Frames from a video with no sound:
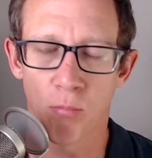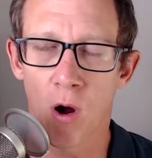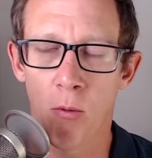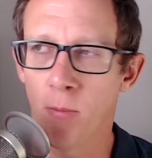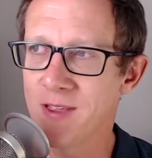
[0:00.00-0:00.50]

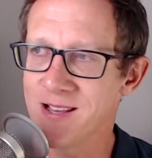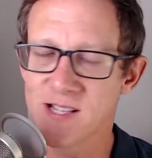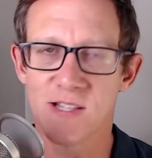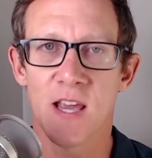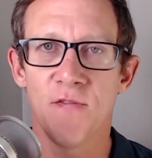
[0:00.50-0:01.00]
Probably the
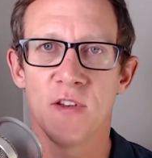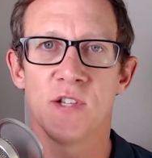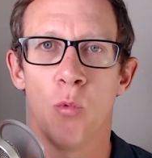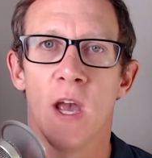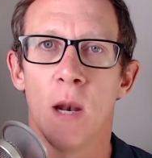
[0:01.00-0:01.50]

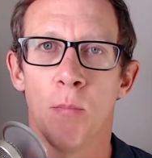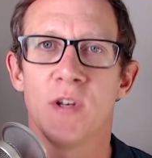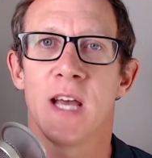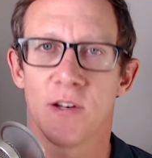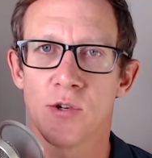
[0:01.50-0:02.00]
safest way to
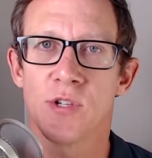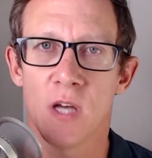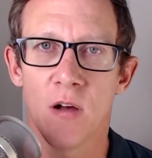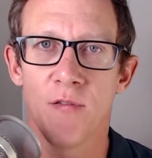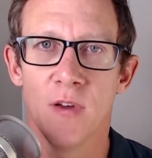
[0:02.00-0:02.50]
protect
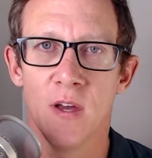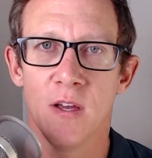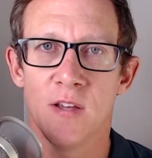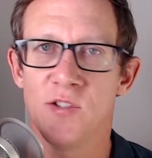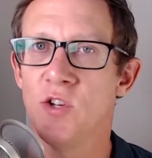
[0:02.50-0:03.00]
yourself
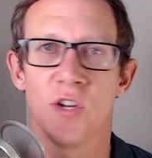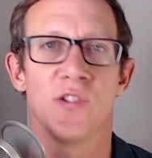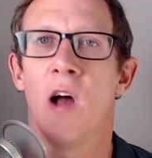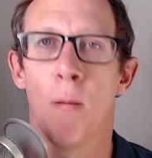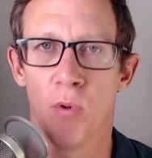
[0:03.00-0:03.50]
is to
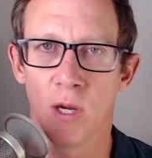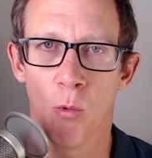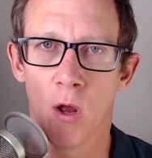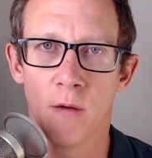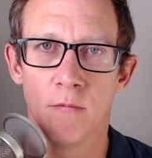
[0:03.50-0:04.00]
just not bring
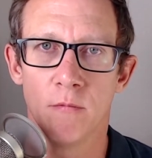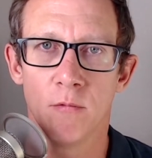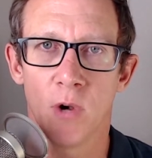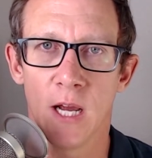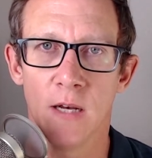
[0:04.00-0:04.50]
one.
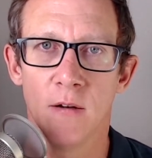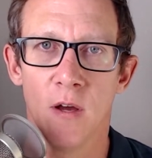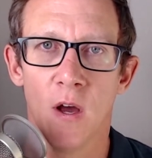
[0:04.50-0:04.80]
Right?